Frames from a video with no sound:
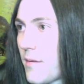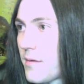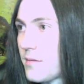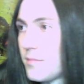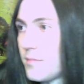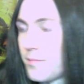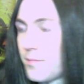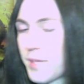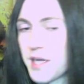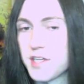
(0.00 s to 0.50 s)

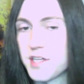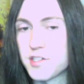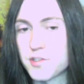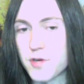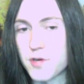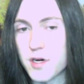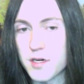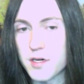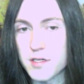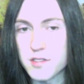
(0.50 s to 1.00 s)
Benny
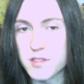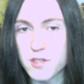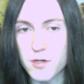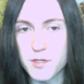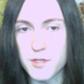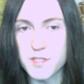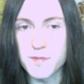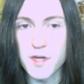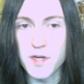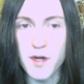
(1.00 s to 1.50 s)
Trung has always
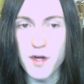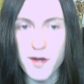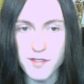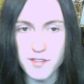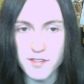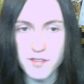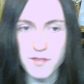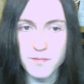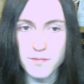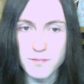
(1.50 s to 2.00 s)
been
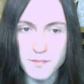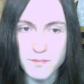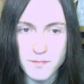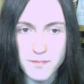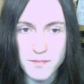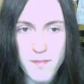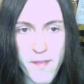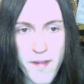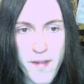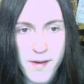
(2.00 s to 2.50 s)
awesome.
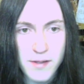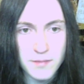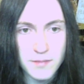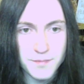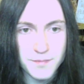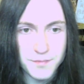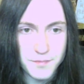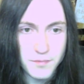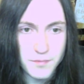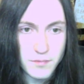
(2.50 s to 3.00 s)

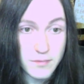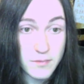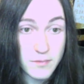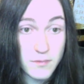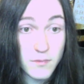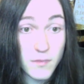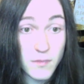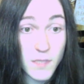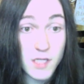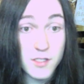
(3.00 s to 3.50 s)

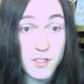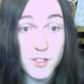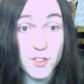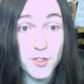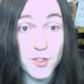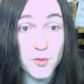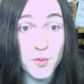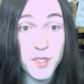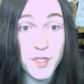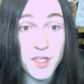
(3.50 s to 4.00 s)
Do you
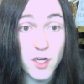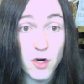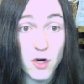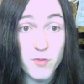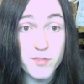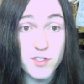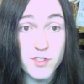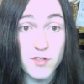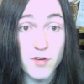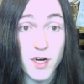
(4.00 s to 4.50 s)
read
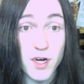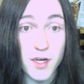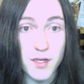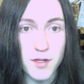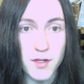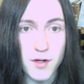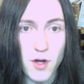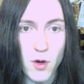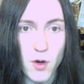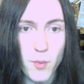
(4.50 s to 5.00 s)
Homestruck?
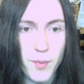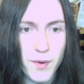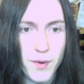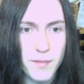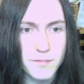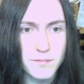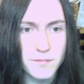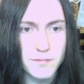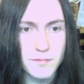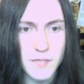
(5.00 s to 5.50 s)
Nope.
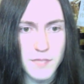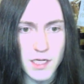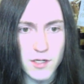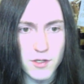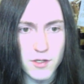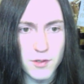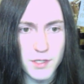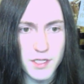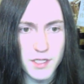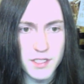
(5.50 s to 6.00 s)
I don't know
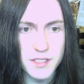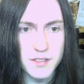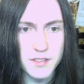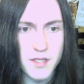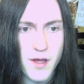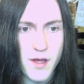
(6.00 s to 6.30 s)
what it is.